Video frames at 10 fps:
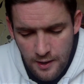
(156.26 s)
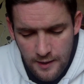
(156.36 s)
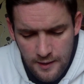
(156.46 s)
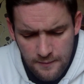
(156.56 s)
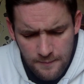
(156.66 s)

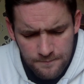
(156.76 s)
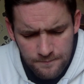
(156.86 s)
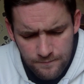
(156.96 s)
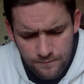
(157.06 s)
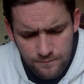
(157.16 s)
And
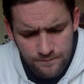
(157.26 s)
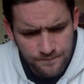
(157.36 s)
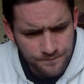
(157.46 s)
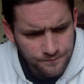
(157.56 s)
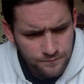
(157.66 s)

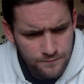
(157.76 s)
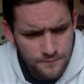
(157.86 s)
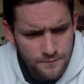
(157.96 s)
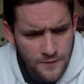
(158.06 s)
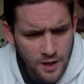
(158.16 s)

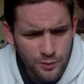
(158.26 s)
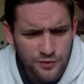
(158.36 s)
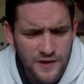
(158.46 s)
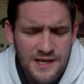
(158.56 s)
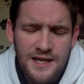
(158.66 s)
I was
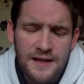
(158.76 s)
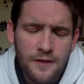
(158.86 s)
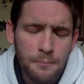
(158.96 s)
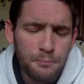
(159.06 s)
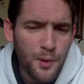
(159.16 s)
thinking
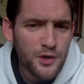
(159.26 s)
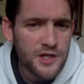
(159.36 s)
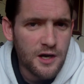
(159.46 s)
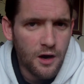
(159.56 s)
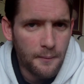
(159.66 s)
the
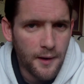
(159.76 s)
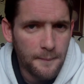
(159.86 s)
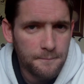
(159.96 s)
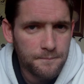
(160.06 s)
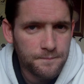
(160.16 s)
body armour
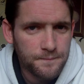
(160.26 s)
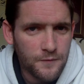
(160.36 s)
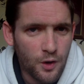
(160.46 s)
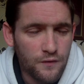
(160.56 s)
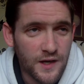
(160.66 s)

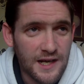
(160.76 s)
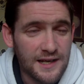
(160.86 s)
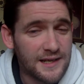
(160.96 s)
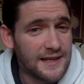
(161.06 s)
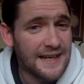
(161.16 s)
of a
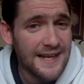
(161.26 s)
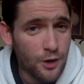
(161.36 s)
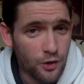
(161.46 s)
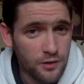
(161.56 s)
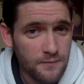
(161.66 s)

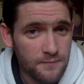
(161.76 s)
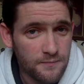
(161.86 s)
Klingon